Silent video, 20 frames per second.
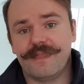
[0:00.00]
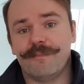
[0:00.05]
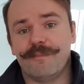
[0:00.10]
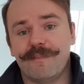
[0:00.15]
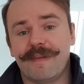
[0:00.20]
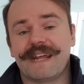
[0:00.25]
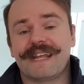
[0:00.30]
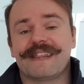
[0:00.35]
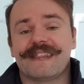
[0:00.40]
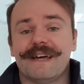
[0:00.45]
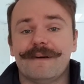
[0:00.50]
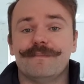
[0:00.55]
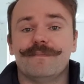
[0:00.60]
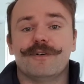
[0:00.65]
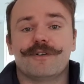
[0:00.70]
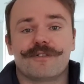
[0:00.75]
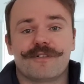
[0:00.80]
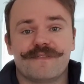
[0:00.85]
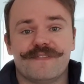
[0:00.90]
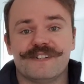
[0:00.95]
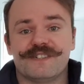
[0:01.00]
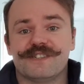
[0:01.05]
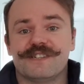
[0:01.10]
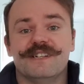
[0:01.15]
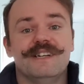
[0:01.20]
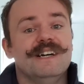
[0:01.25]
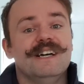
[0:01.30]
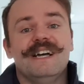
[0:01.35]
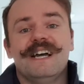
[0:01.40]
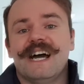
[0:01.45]
make them more
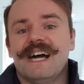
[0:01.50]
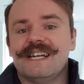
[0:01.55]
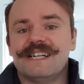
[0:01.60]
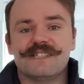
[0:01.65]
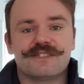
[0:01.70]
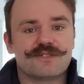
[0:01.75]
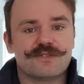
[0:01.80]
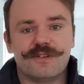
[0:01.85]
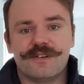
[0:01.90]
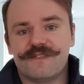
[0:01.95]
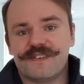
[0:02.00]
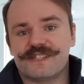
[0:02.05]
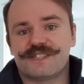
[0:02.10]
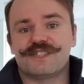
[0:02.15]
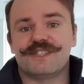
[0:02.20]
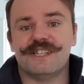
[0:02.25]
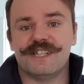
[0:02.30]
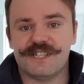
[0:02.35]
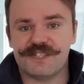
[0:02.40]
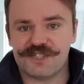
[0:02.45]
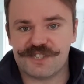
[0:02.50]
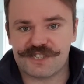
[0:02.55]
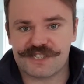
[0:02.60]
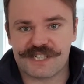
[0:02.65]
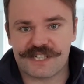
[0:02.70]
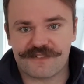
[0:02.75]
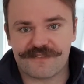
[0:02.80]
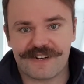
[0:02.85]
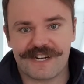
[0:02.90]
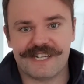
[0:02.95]
efficient, and it's sort of a
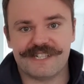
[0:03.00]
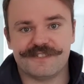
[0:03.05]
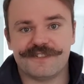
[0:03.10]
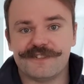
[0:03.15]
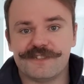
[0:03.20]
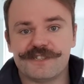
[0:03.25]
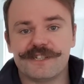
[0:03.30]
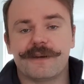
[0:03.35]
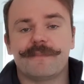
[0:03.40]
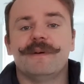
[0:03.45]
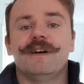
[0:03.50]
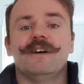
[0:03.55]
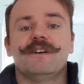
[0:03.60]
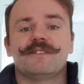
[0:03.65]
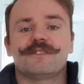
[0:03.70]
synergistic relationship.